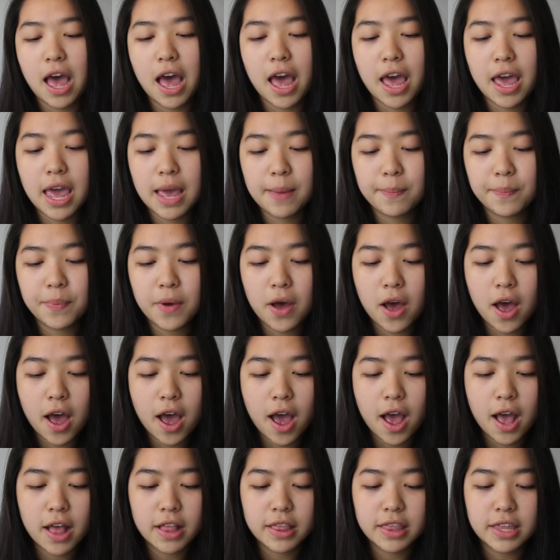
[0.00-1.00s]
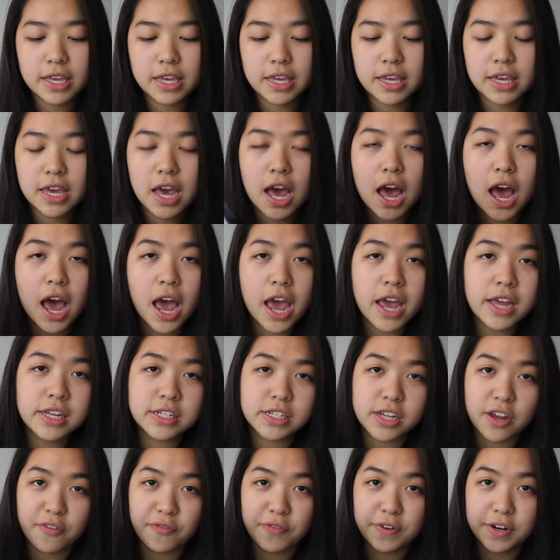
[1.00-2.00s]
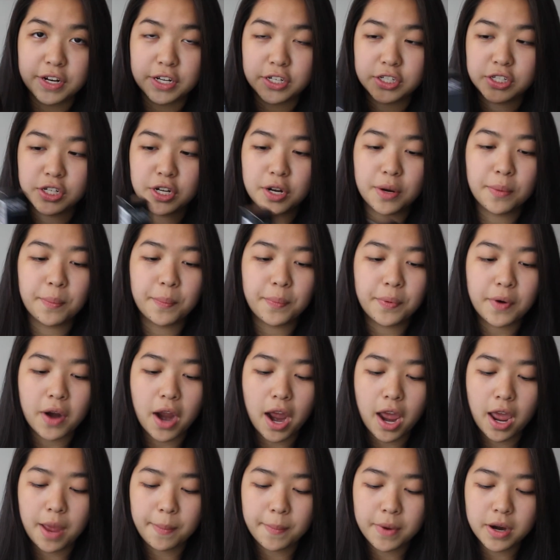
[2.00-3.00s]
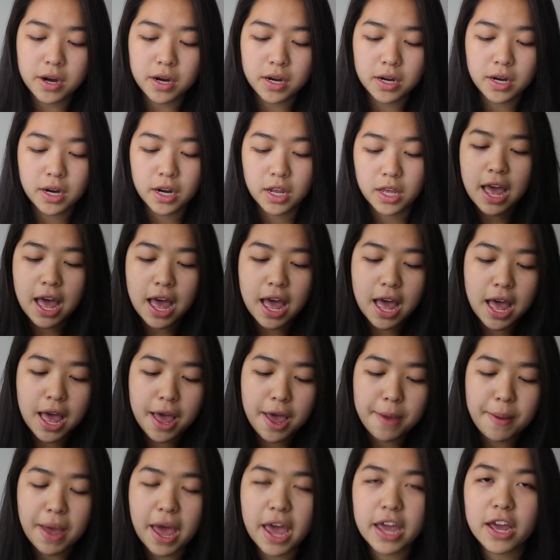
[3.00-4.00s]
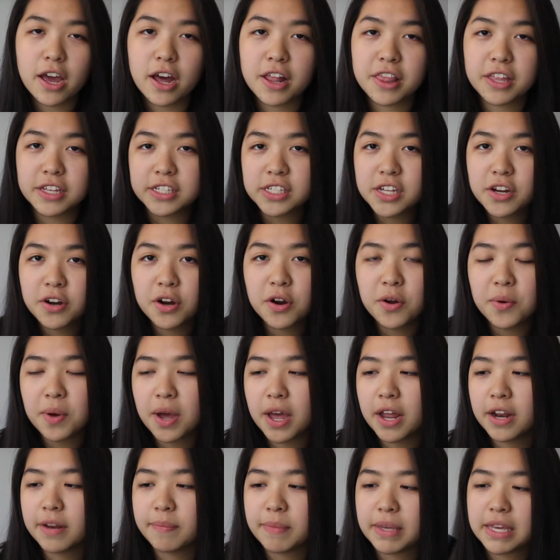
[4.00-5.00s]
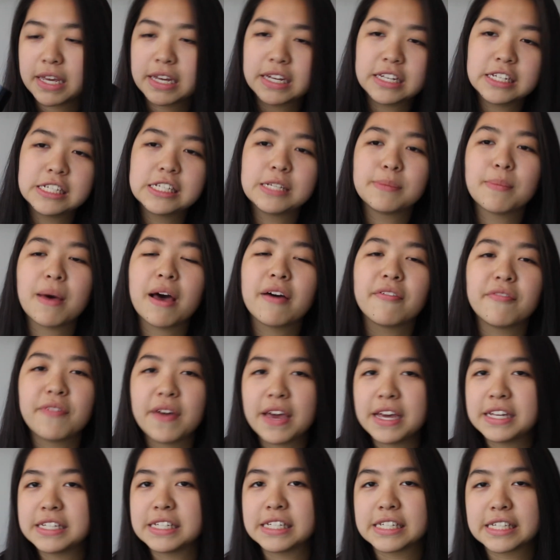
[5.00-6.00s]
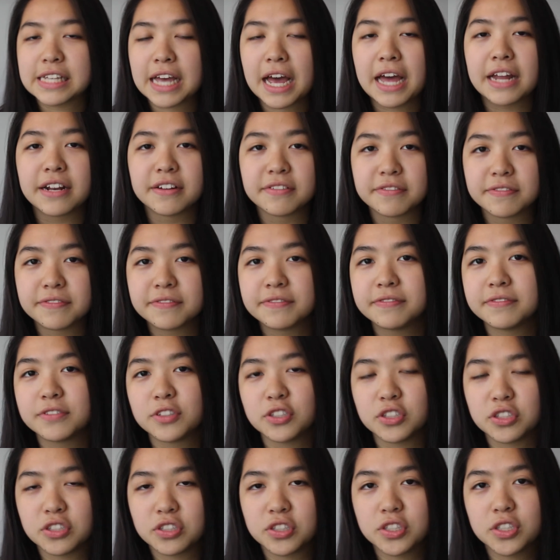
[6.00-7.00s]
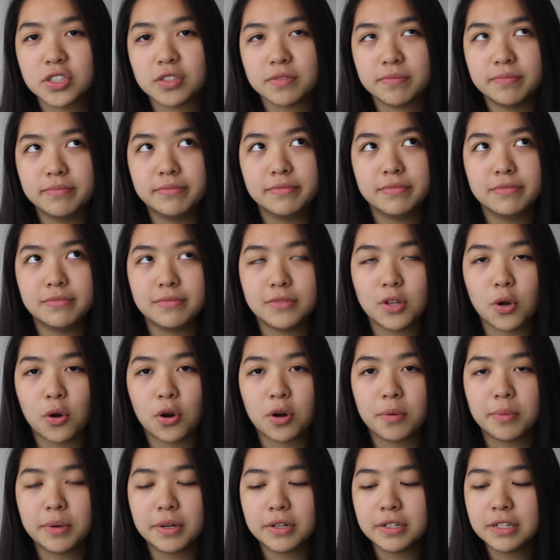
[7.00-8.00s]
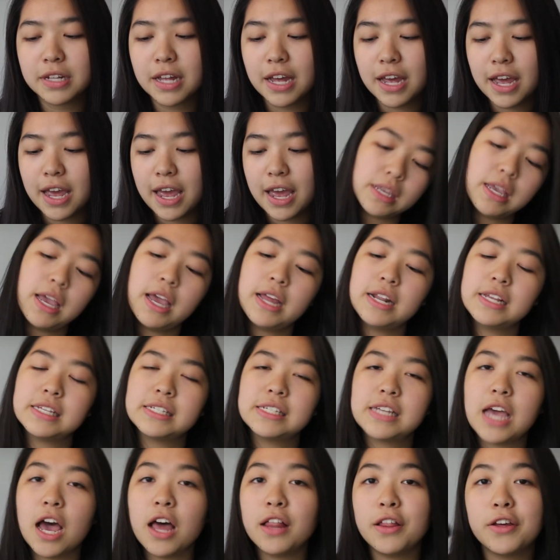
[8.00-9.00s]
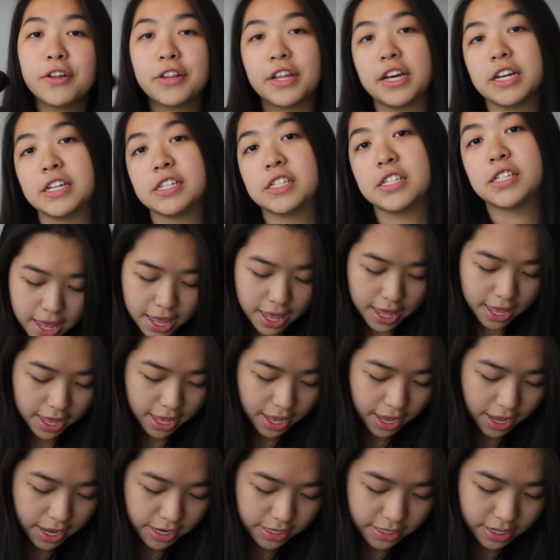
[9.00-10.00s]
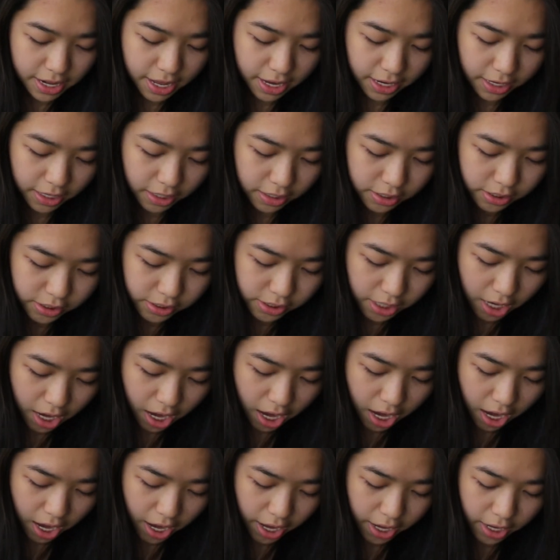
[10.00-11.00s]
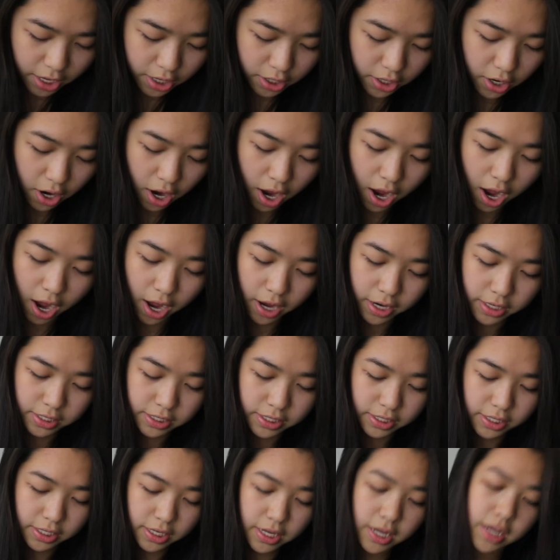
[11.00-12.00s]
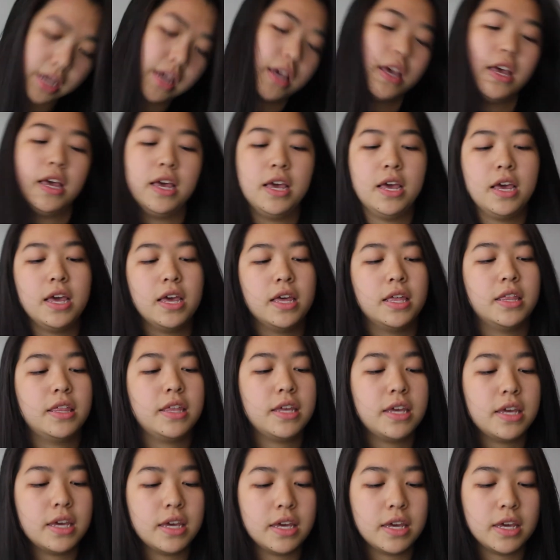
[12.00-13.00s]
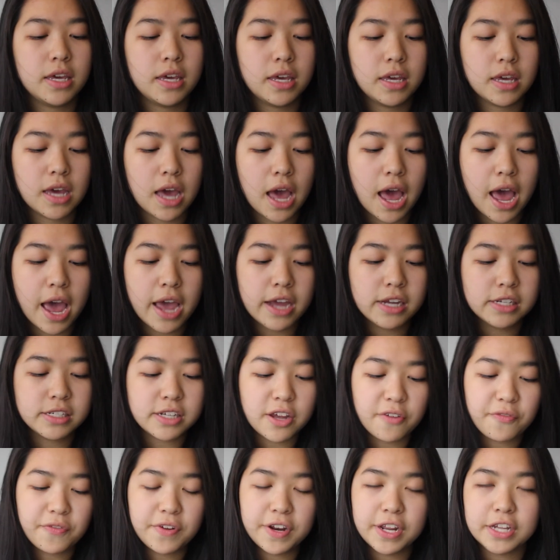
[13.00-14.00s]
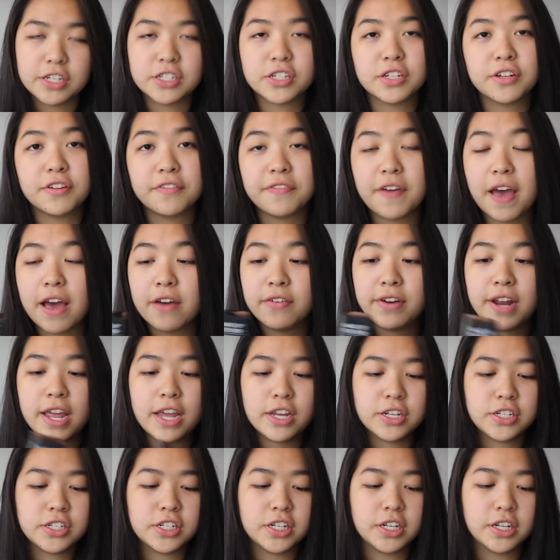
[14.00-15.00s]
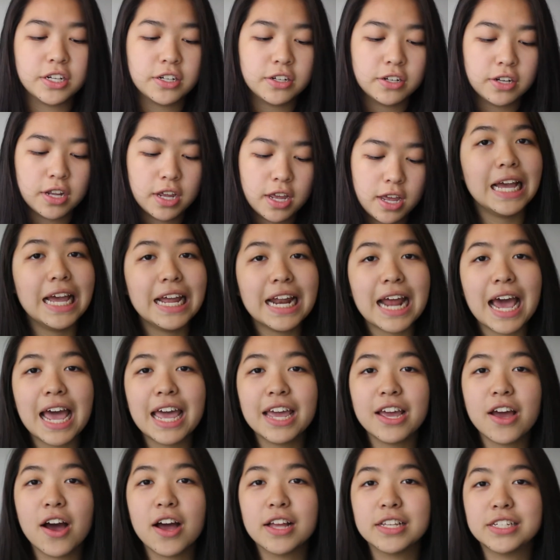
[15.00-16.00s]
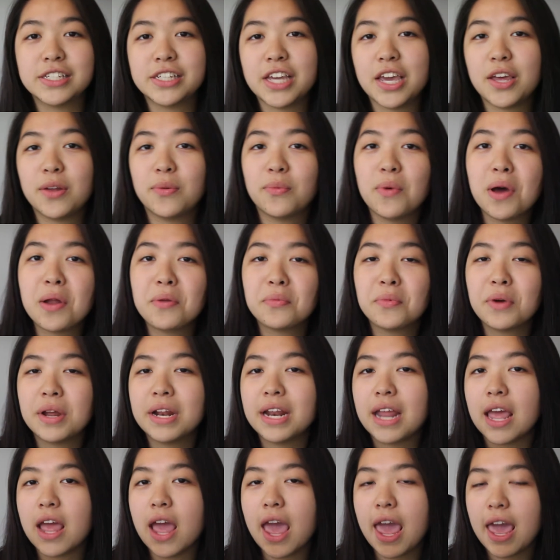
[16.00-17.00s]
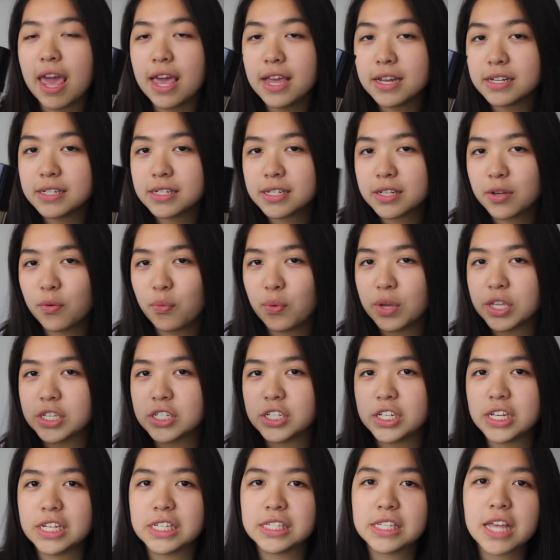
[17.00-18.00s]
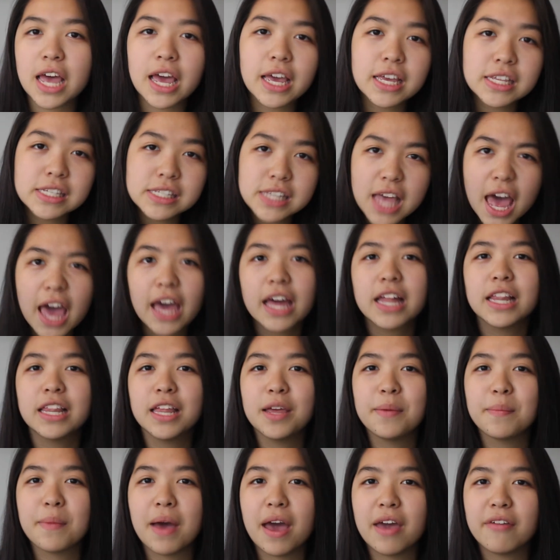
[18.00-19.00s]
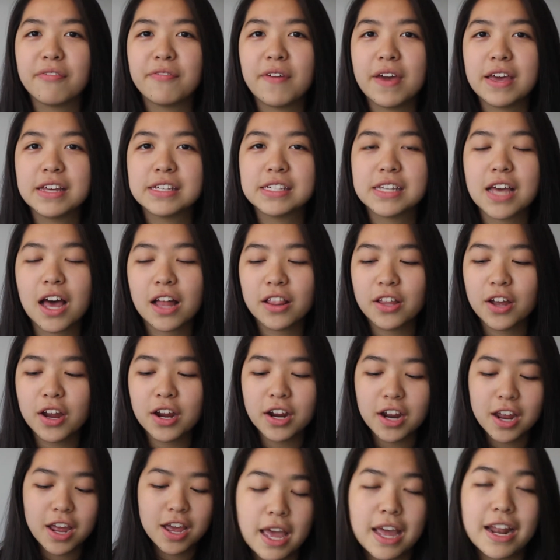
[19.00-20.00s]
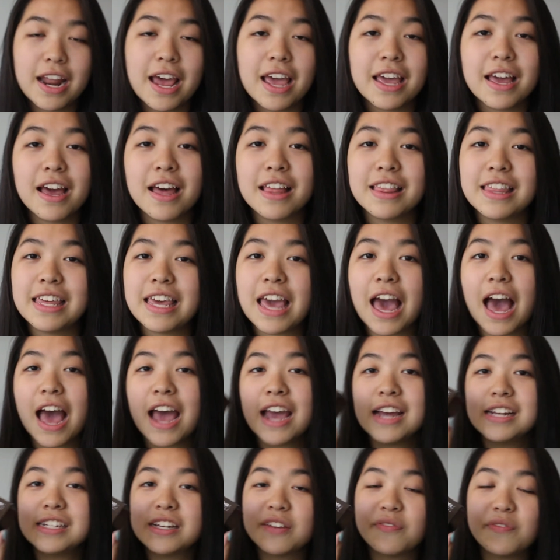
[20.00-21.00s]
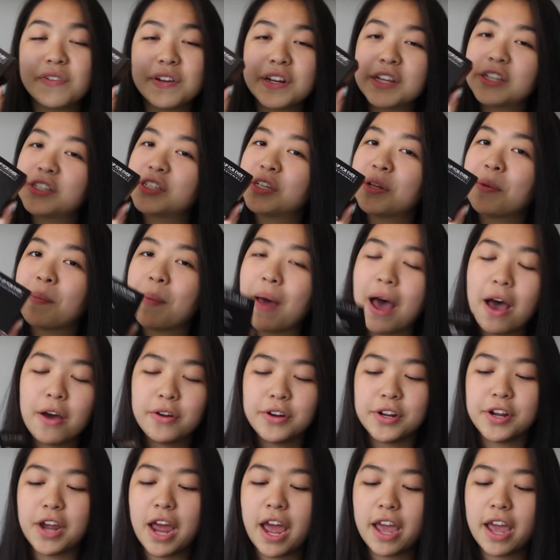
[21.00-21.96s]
I bought the high definition primer. I got the 01 because my face is kind of just normal and it's colorless. And next I got the high definition foundation, and I got shade 118, which is exactly my face color. And I got the high definition powder.